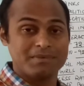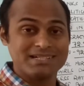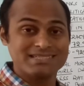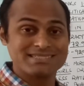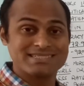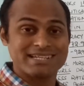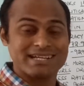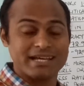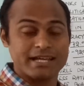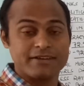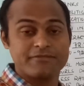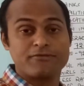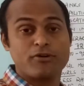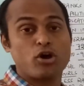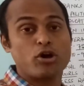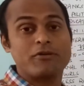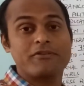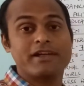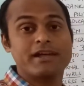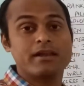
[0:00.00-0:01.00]
means
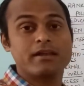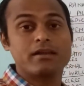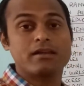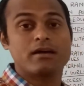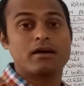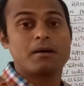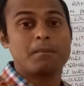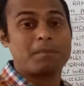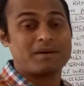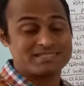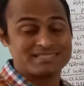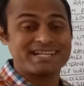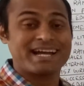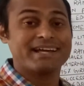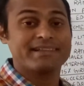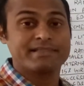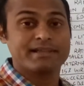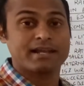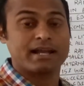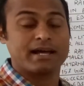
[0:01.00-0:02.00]
involved in
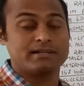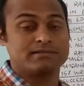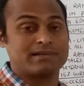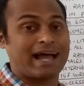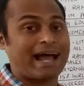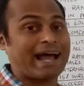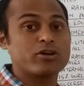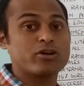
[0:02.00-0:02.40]
Panchayati Raj.